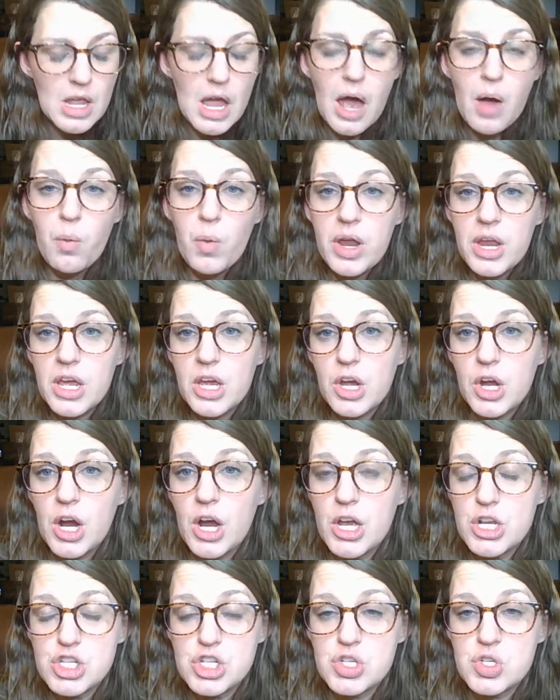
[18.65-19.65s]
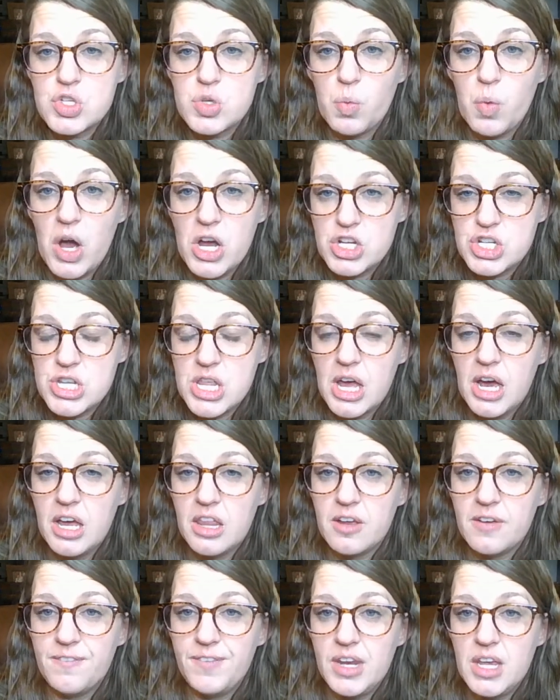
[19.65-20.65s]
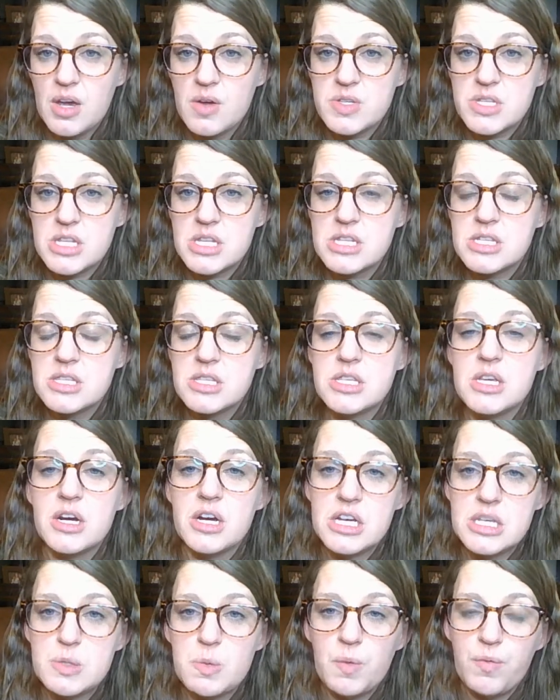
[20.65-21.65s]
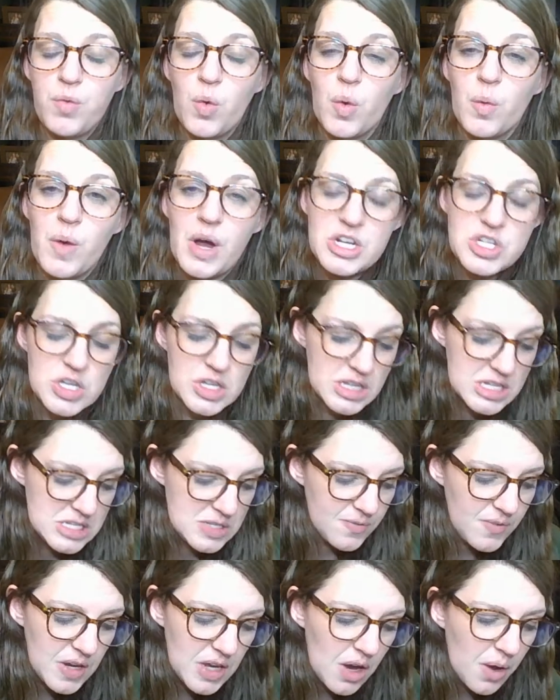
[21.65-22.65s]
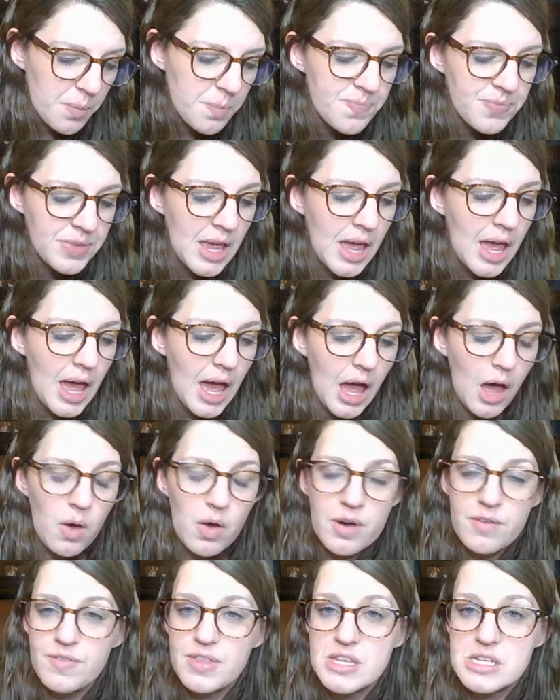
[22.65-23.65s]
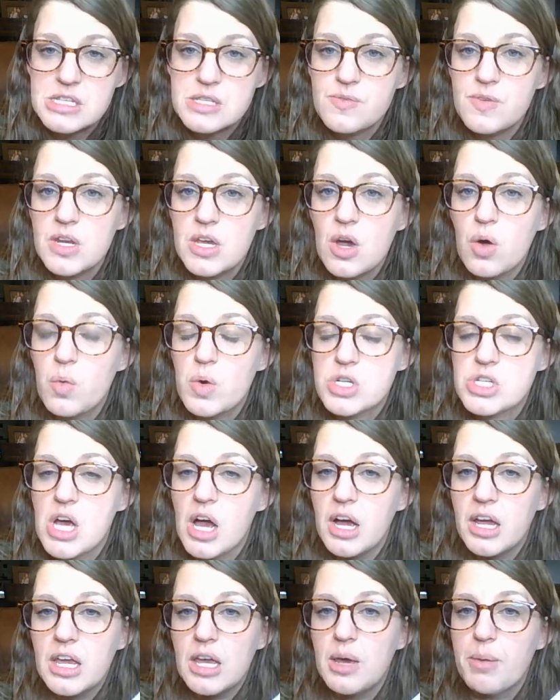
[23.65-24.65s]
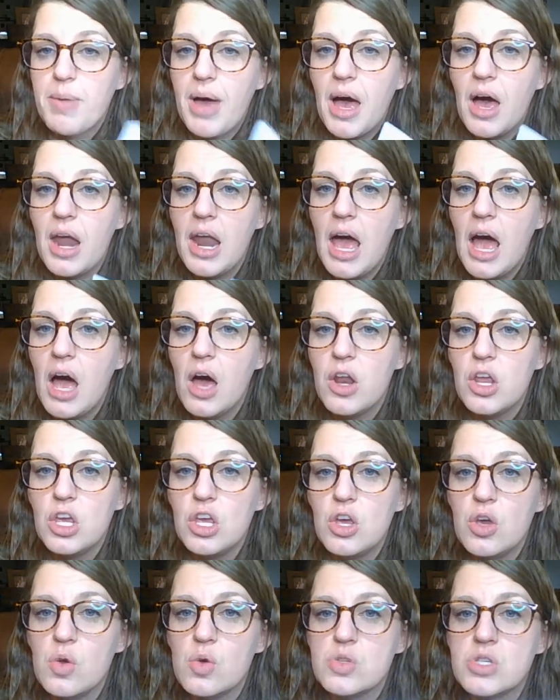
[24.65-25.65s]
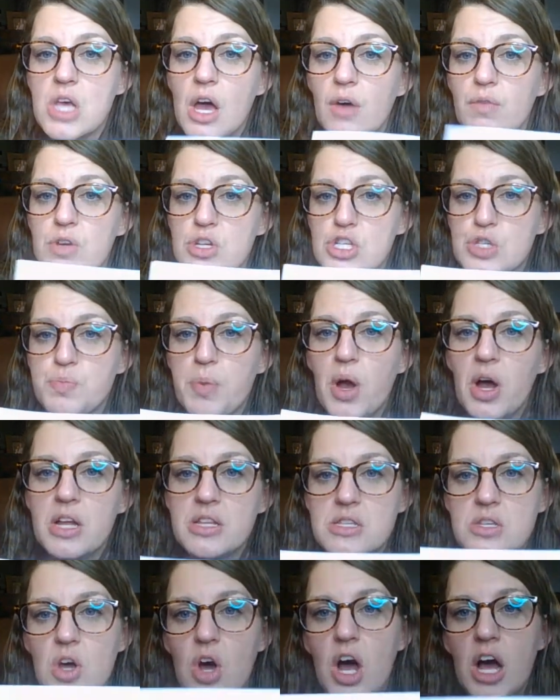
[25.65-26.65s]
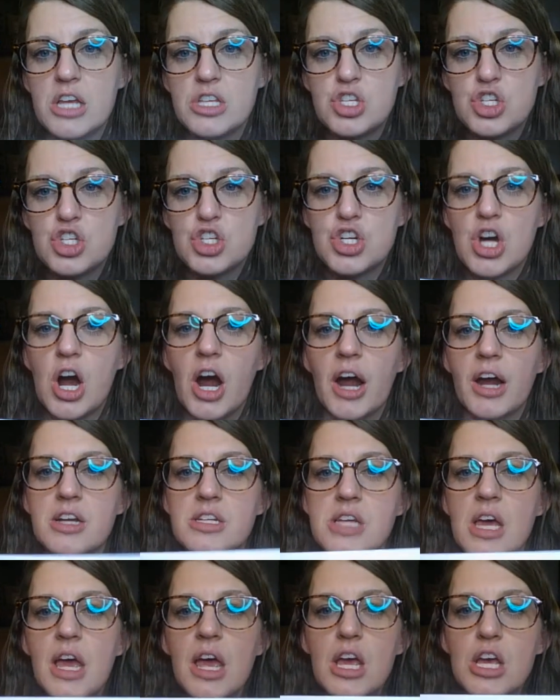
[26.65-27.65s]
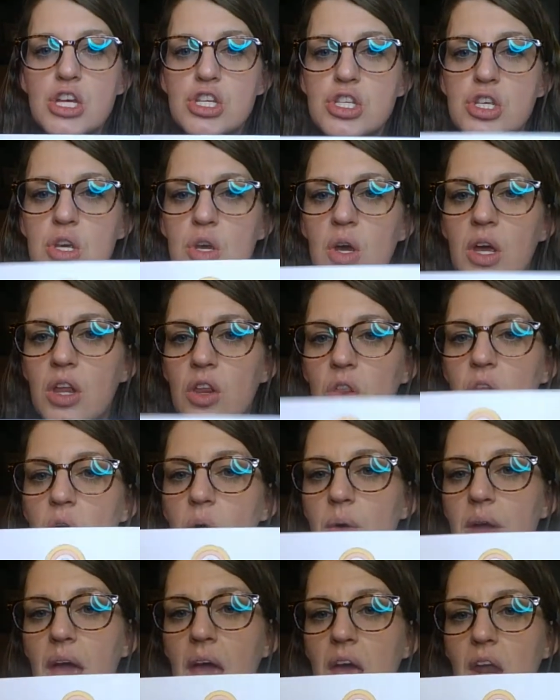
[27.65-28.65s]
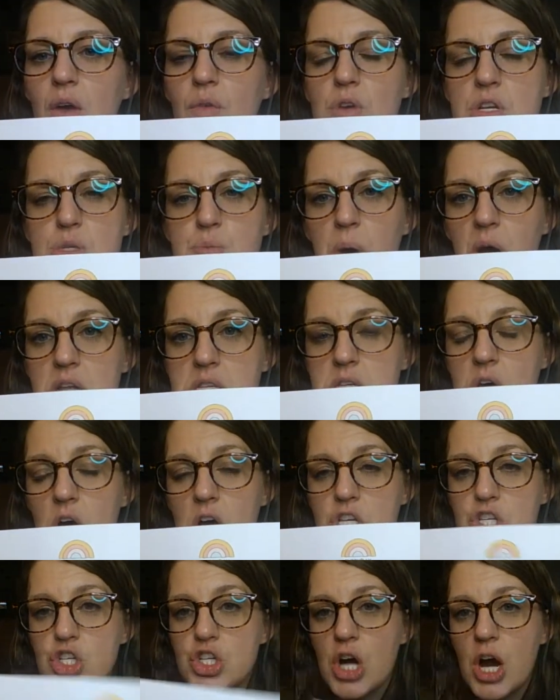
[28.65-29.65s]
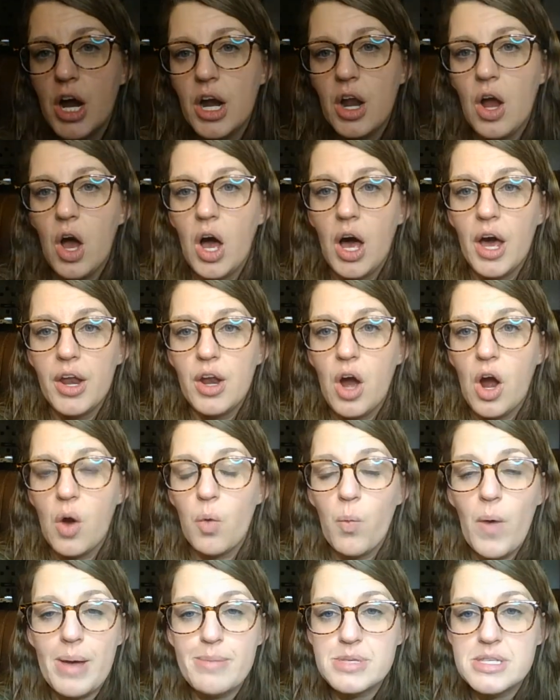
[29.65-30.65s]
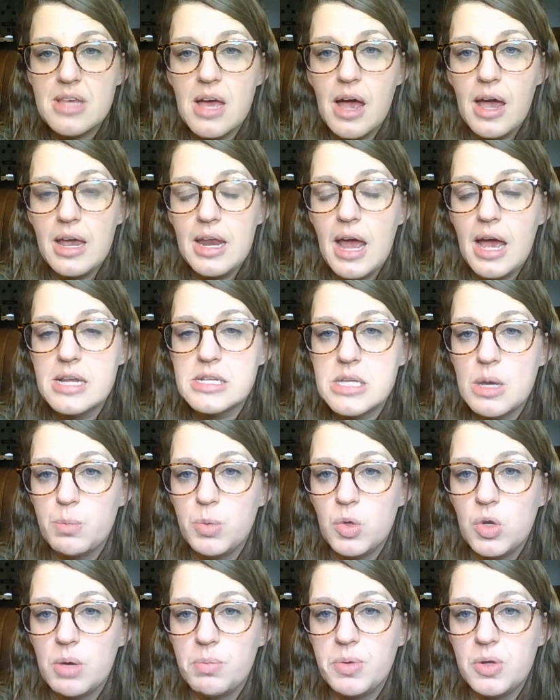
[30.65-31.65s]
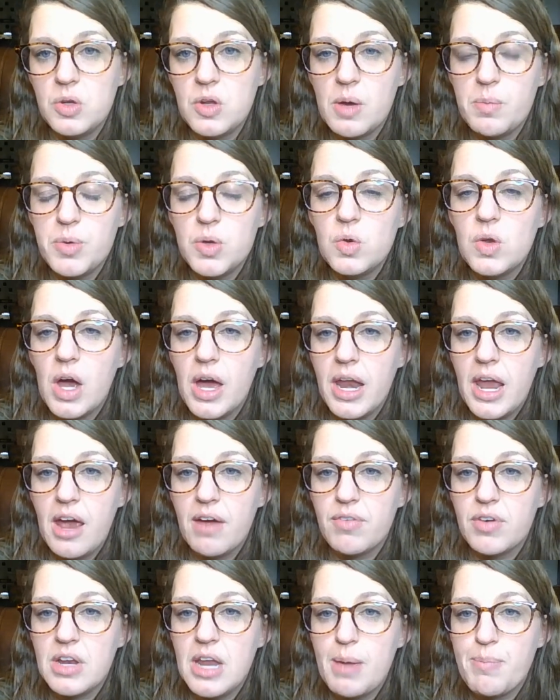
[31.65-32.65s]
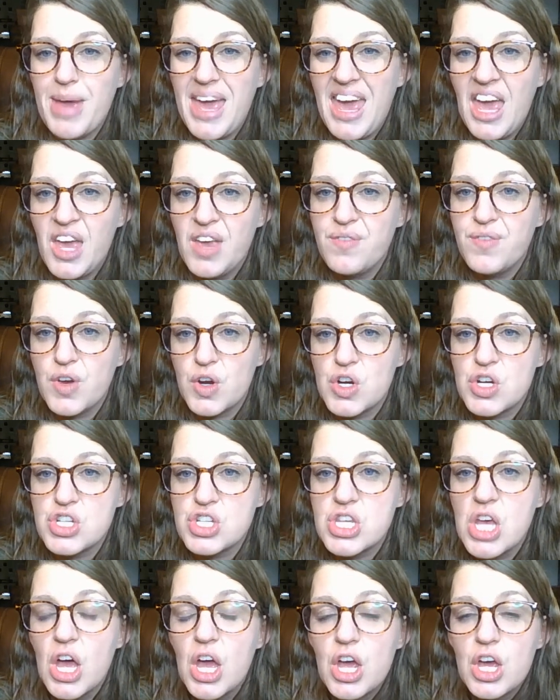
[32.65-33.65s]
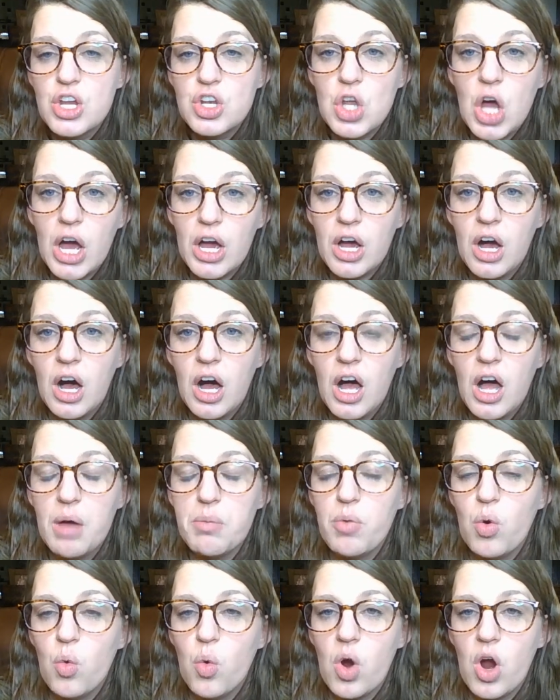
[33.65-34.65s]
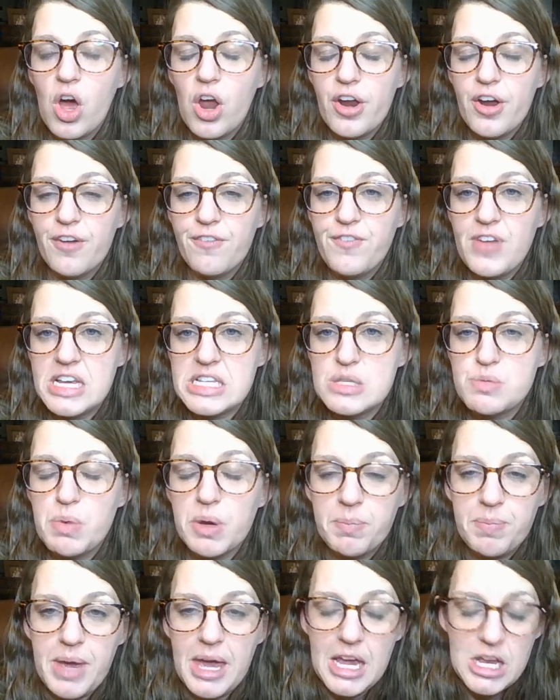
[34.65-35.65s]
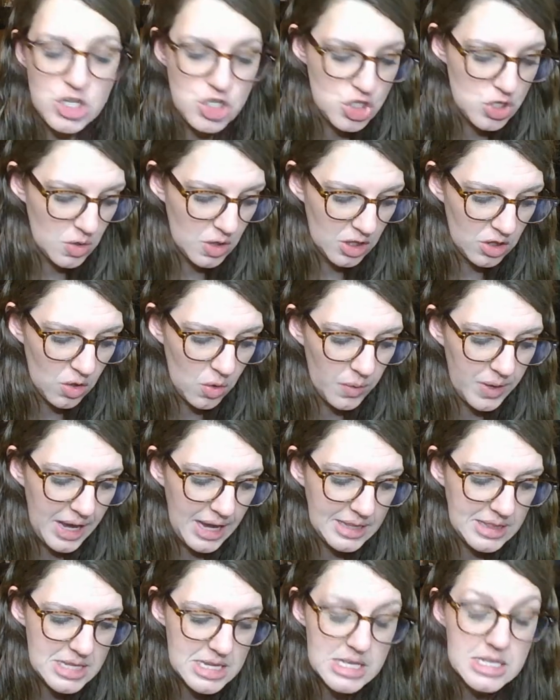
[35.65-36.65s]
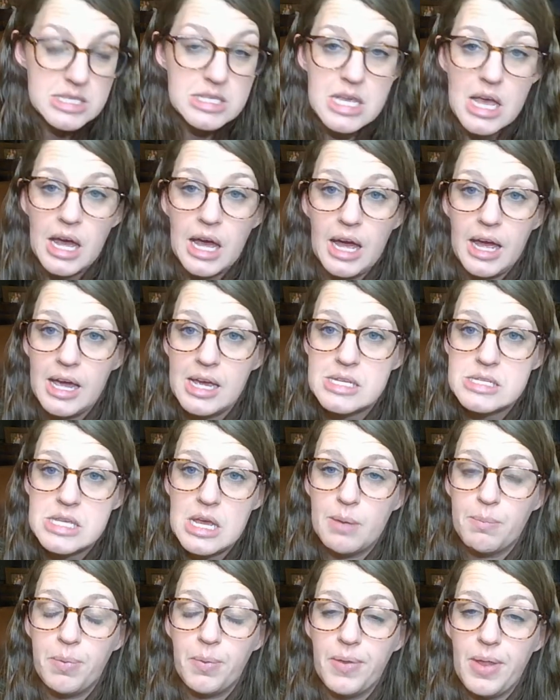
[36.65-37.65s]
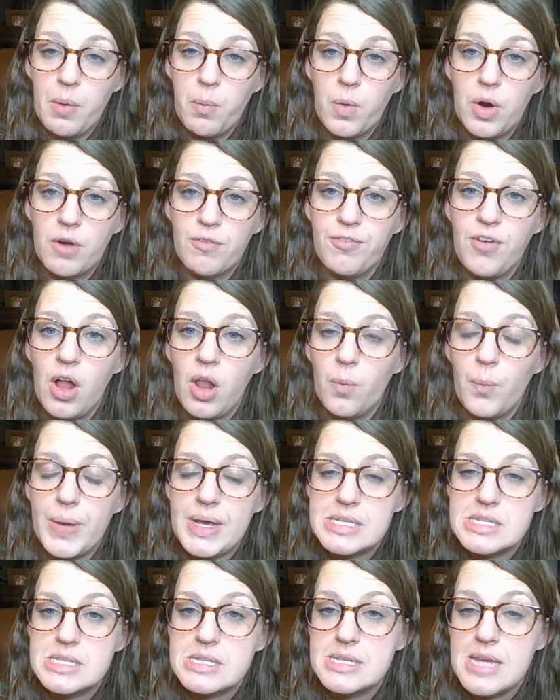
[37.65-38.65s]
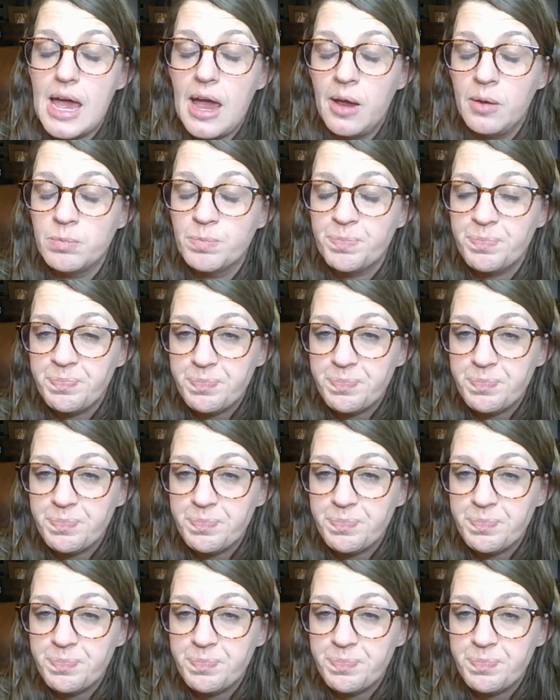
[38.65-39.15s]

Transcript: I want to encourage you to watch the other videos in this series before watching this video. However, this video we're talking about how to use a response cost chart. So you can locate a response cost chart on our website at www.everydaybehaviors.com or on our Facebook page. You can locate this example that we're following today.